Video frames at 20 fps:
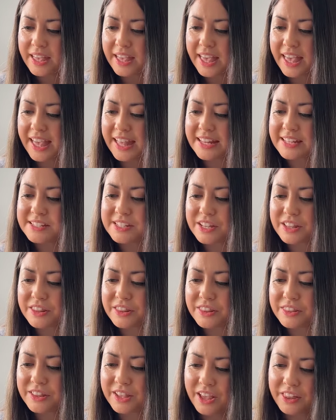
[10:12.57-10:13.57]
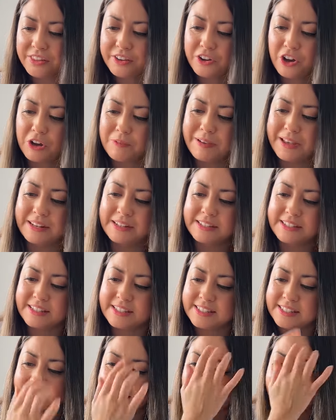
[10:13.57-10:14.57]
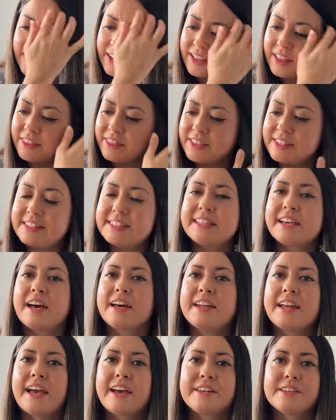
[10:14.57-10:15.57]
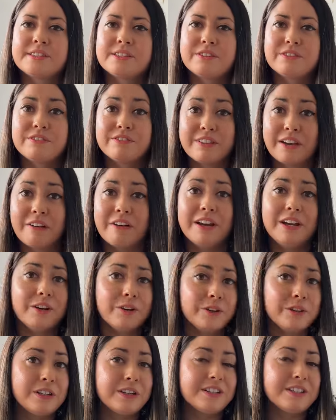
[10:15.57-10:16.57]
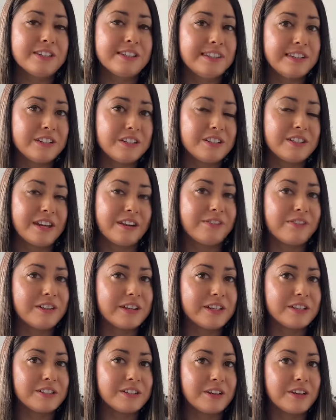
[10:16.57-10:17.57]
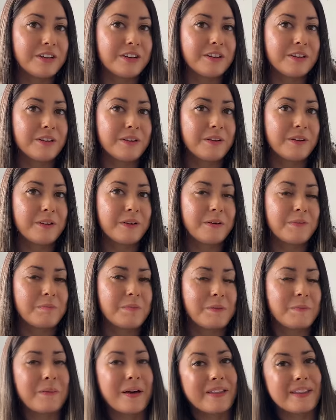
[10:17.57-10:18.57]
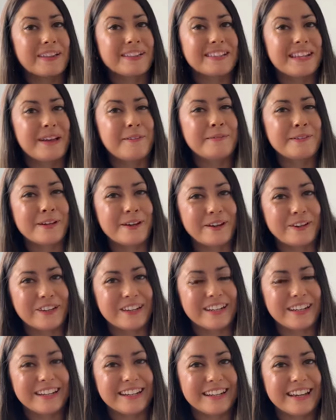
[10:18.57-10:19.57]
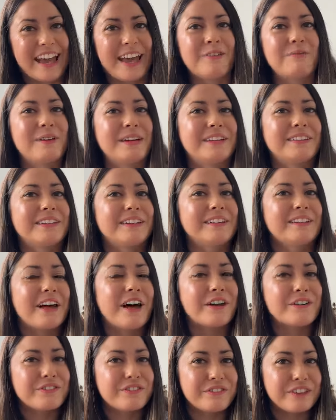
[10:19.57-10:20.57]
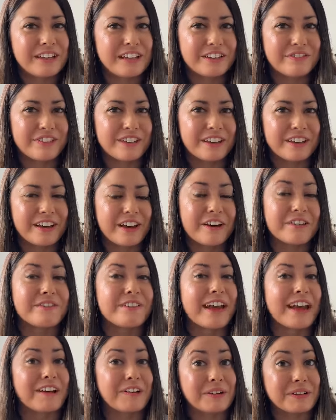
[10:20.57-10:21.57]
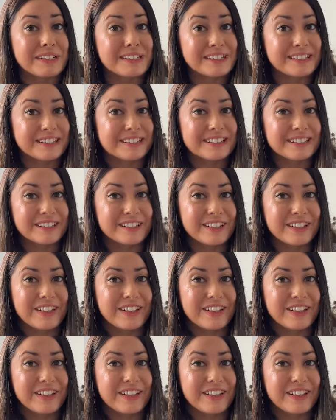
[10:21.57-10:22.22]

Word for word: And the other comment is that this yarn has very good stitch definition, but by the same token can be a little unforgiving of errors.